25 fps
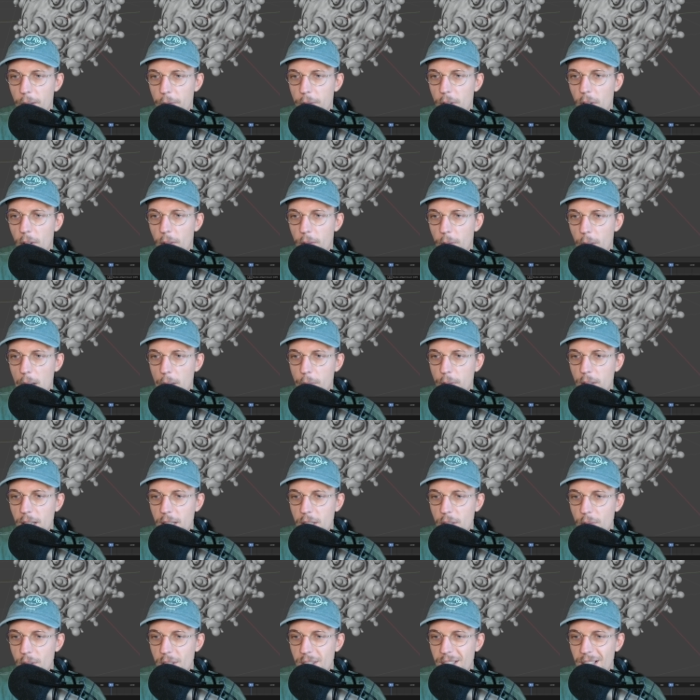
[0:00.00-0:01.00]
If your wave
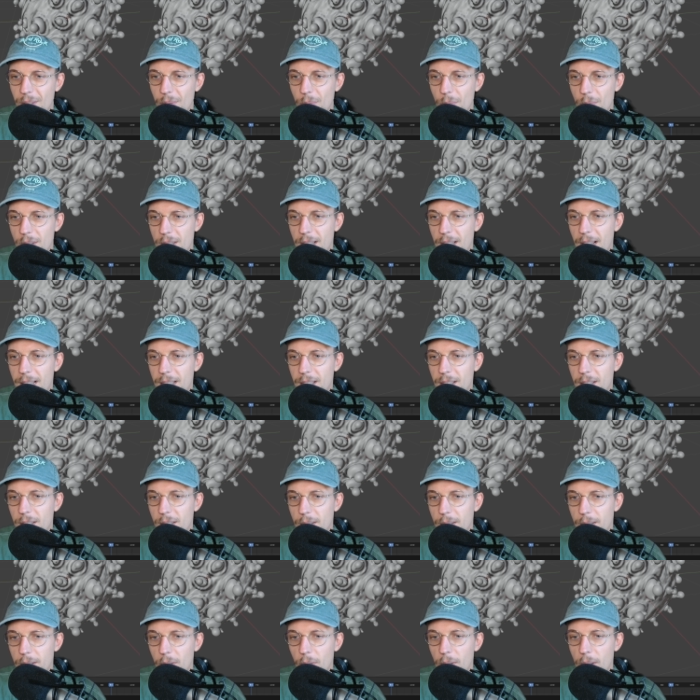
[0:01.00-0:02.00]
texture is set to
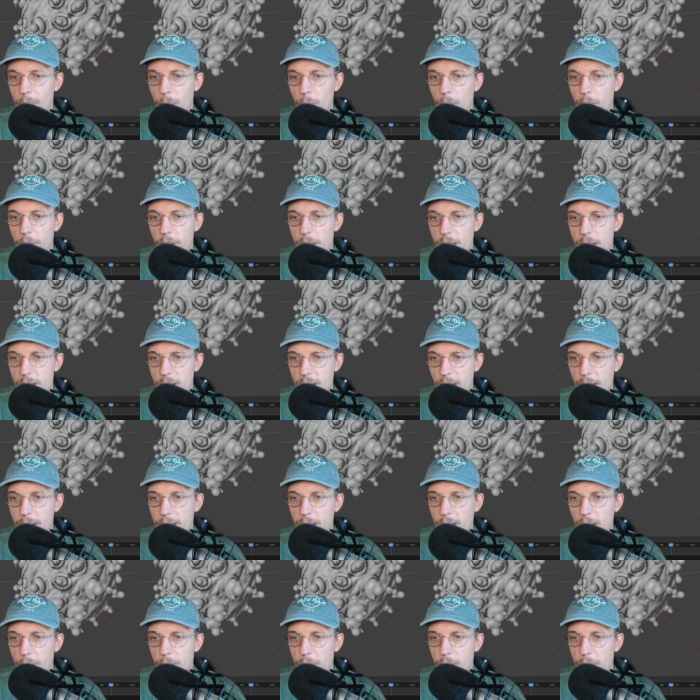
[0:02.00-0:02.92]
Z, you can move it in Z.